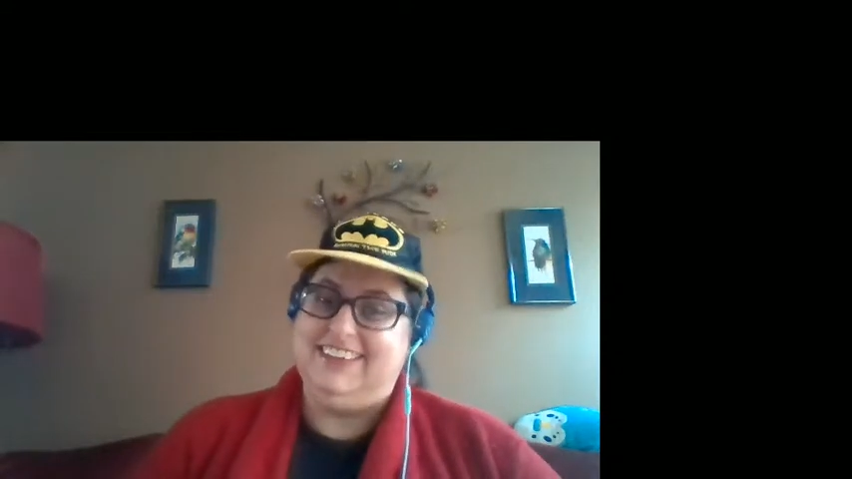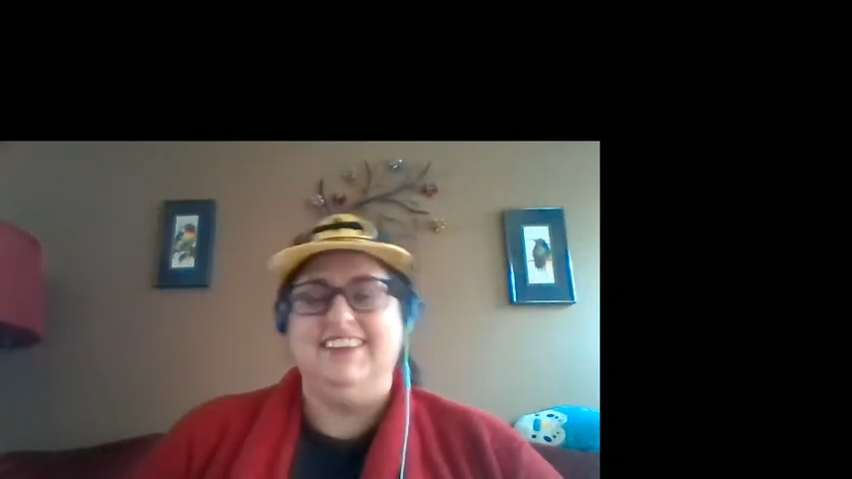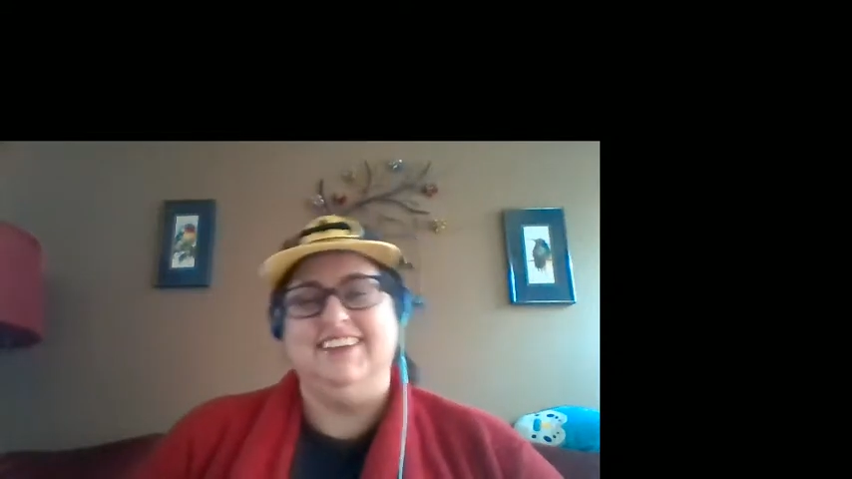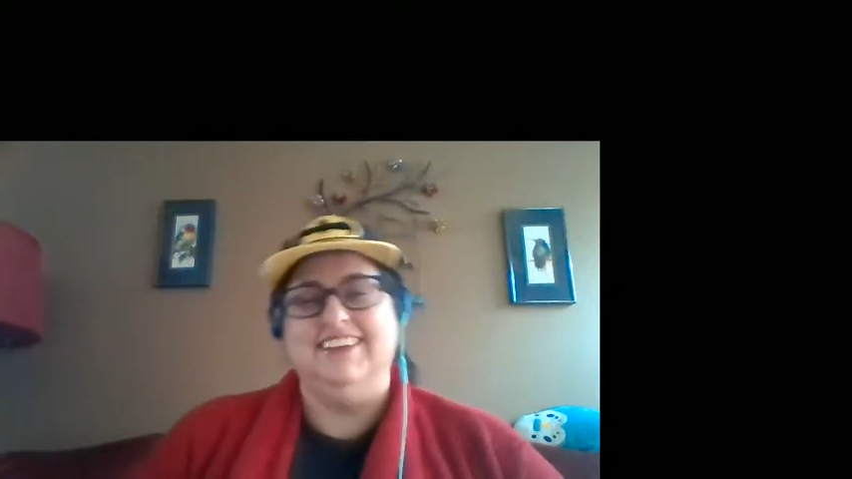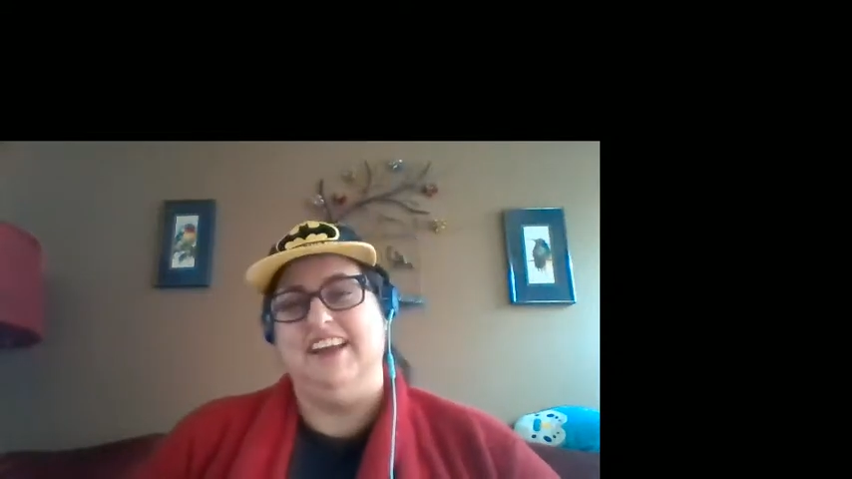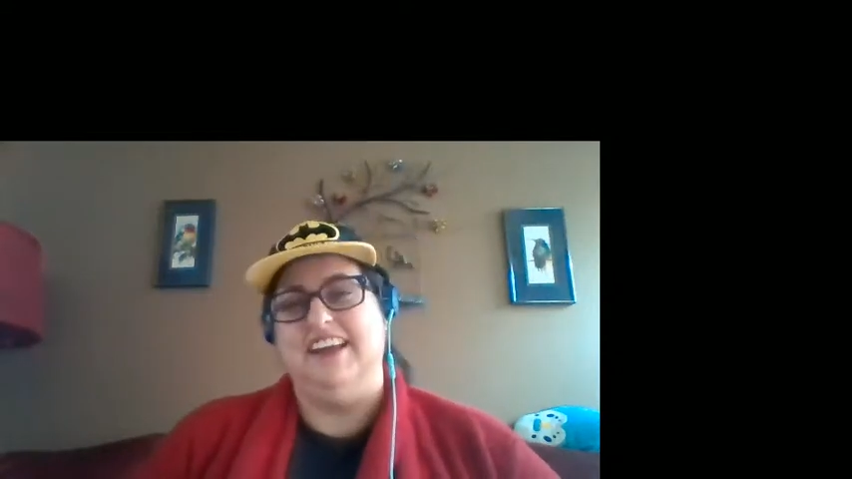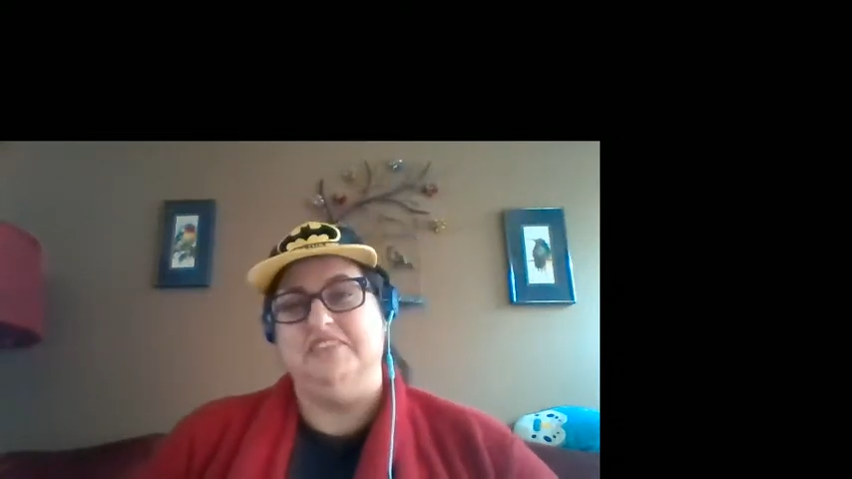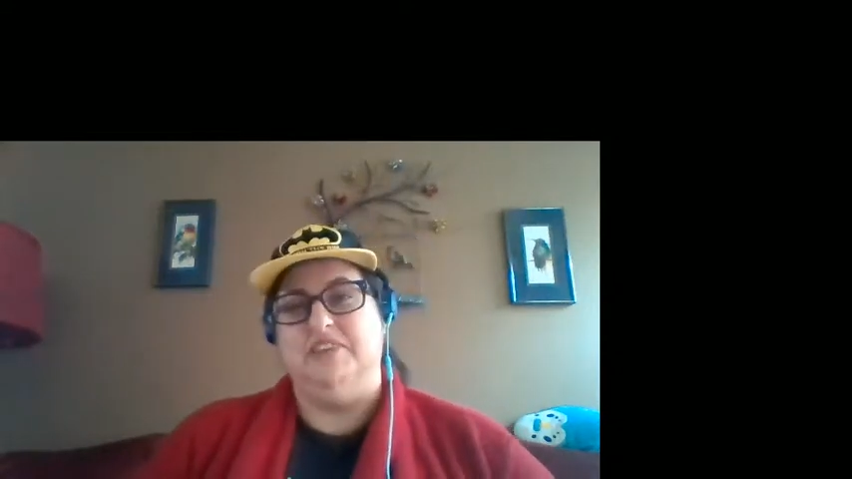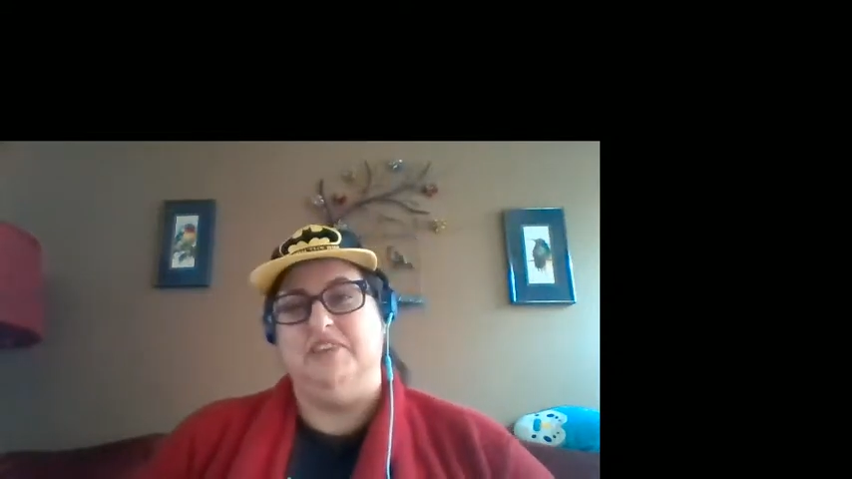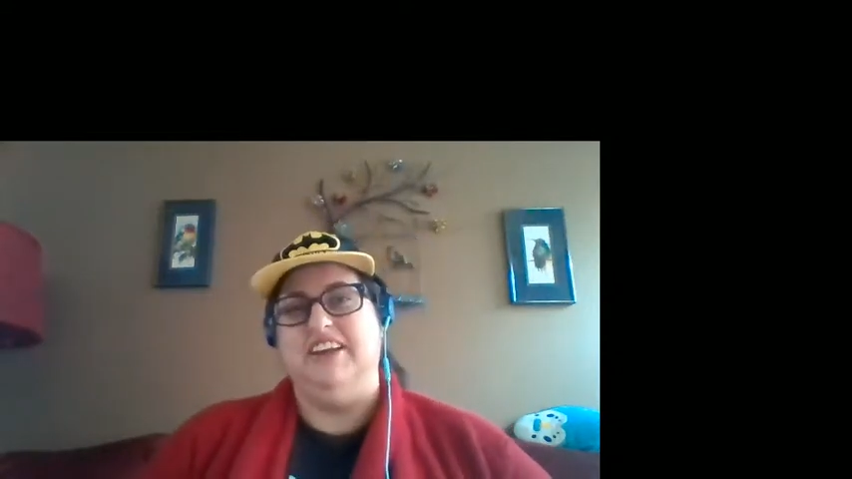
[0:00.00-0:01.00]
as one
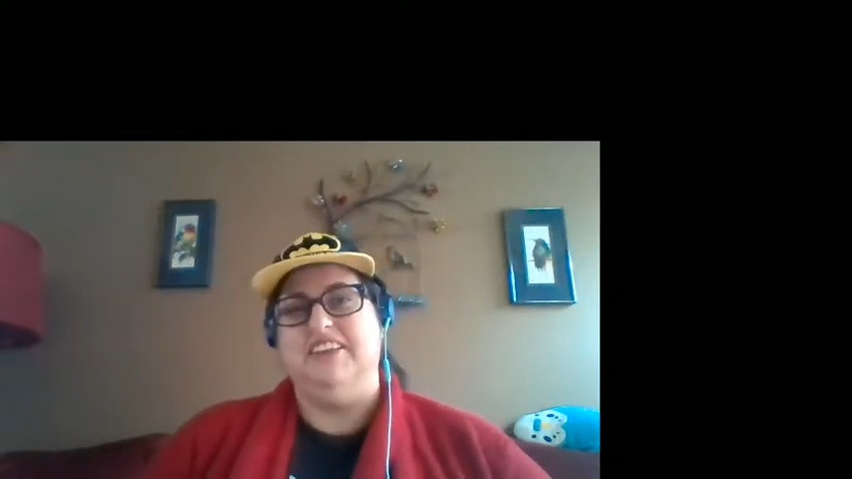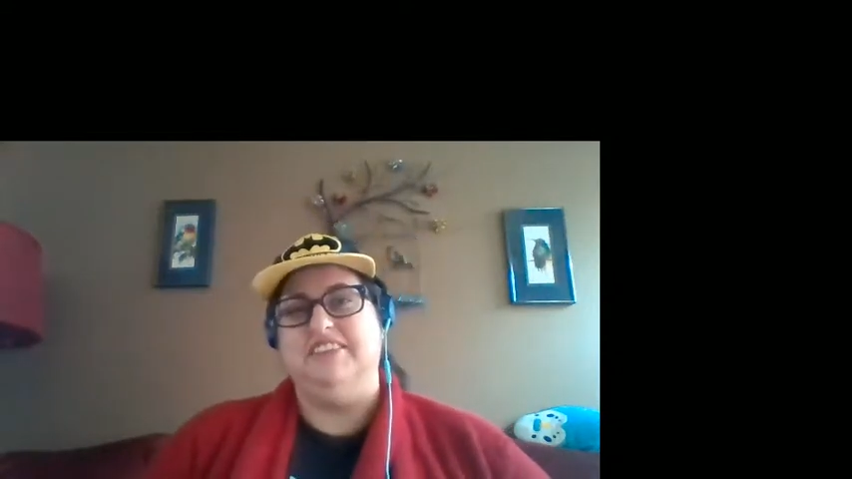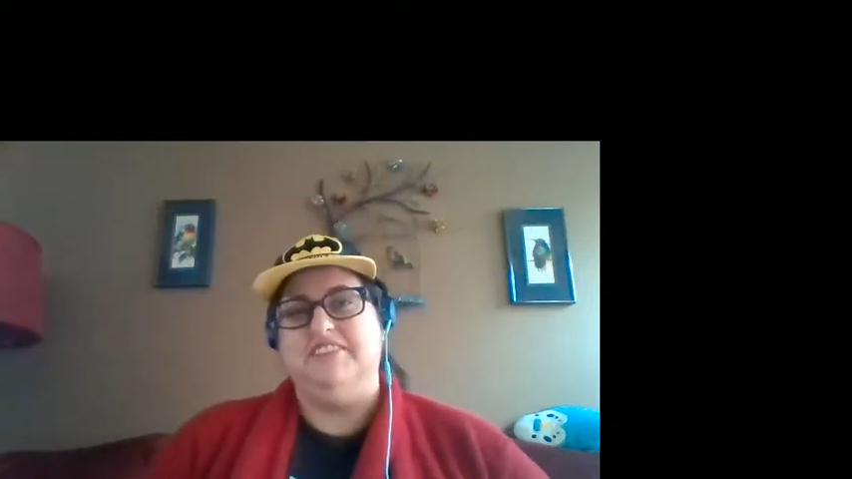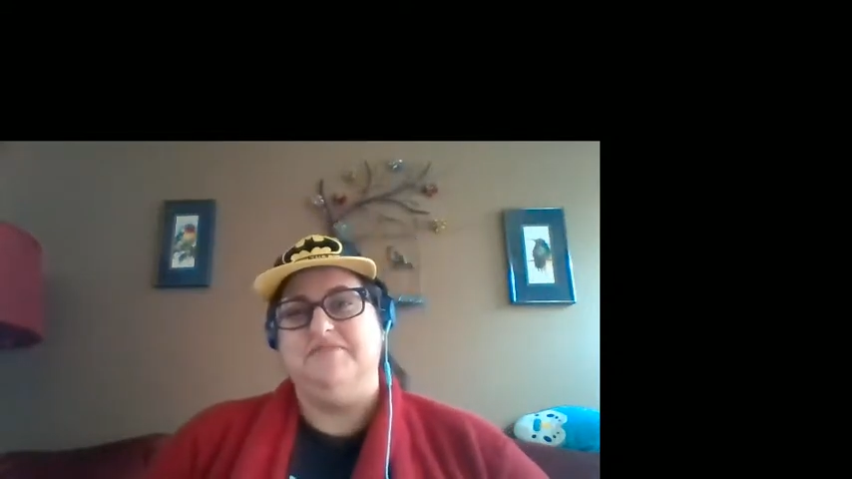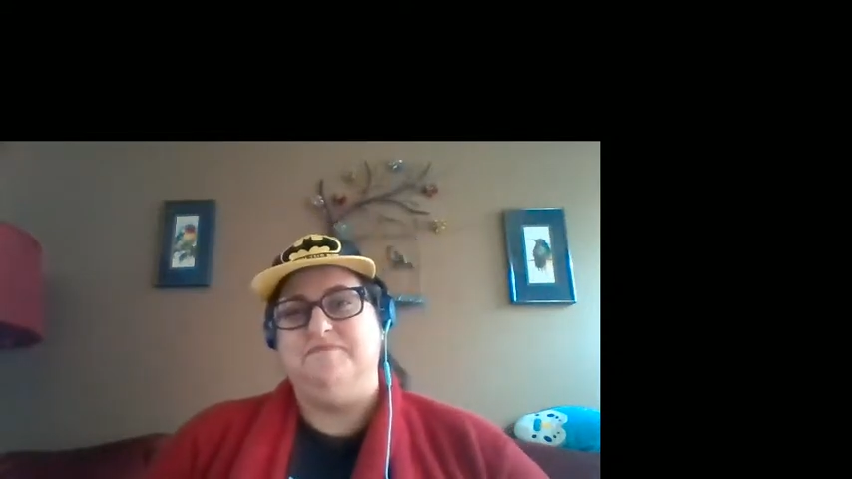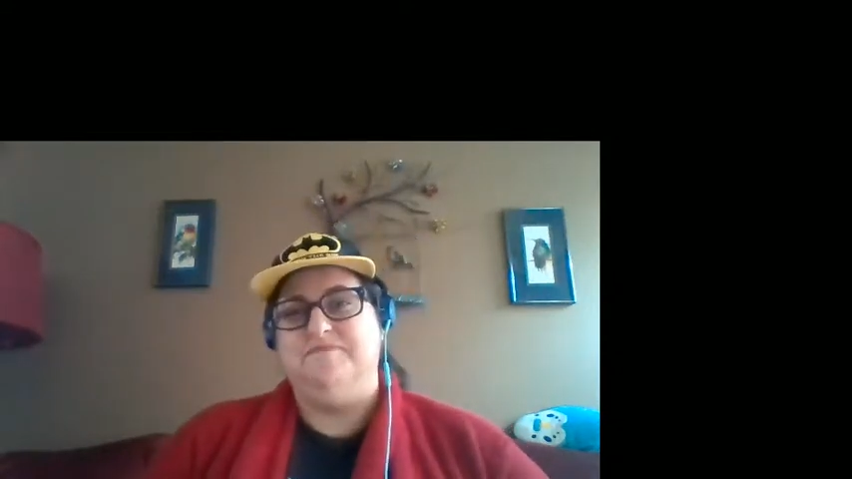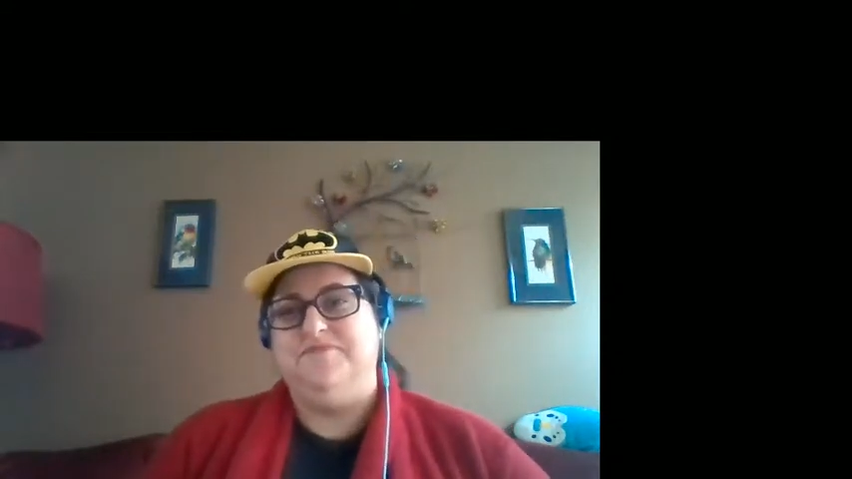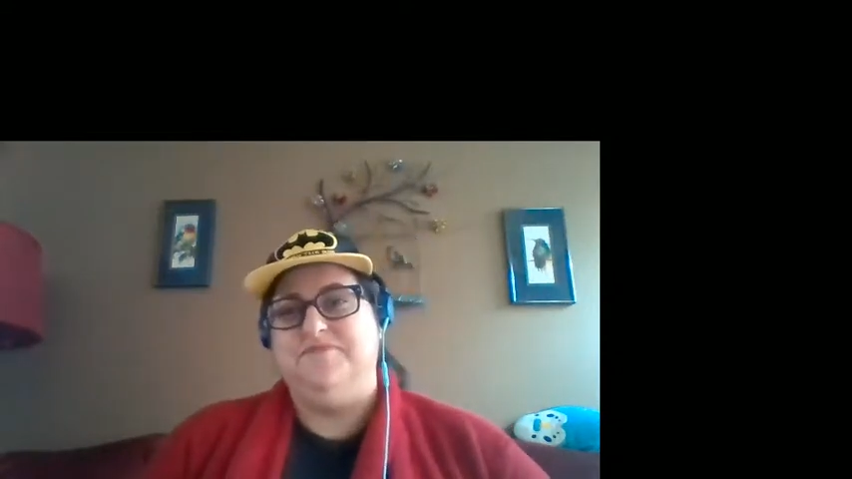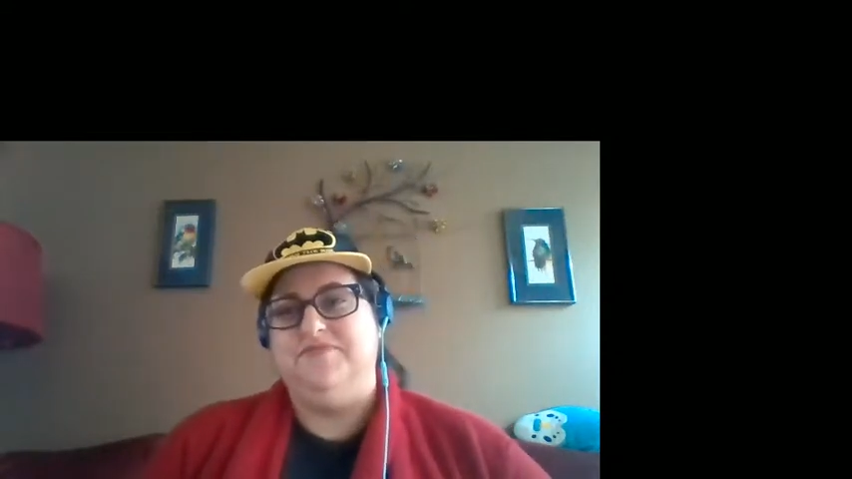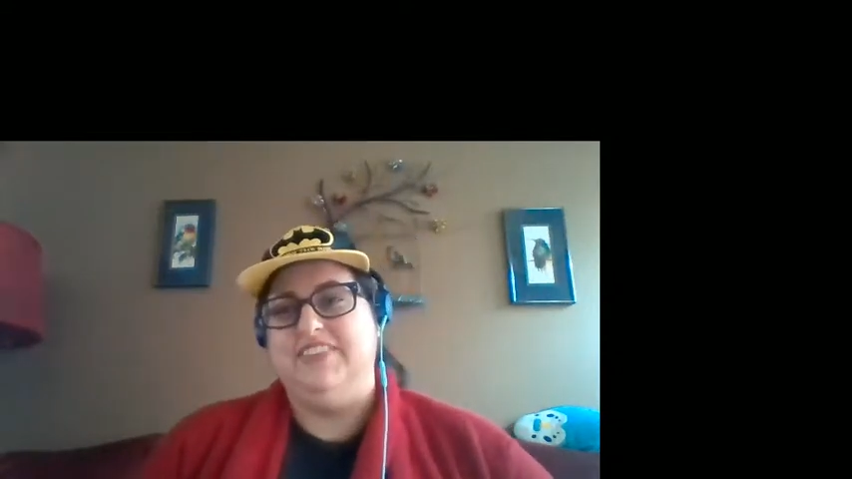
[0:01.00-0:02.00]
does.
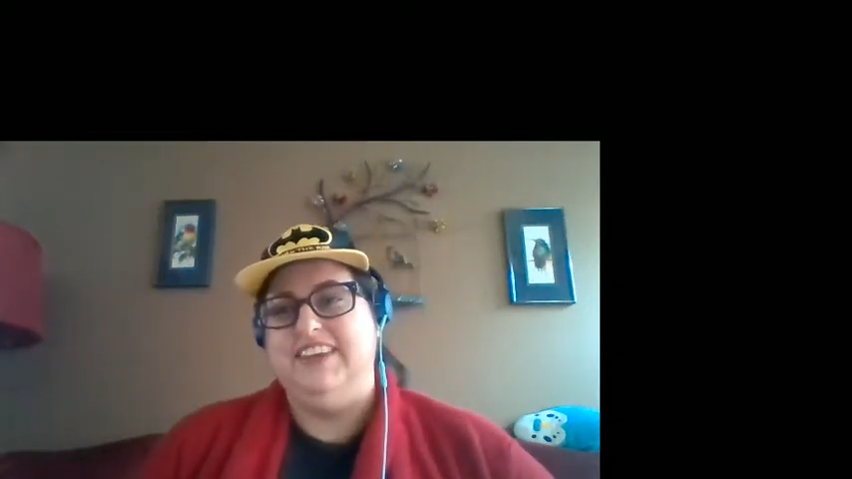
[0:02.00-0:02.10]
It's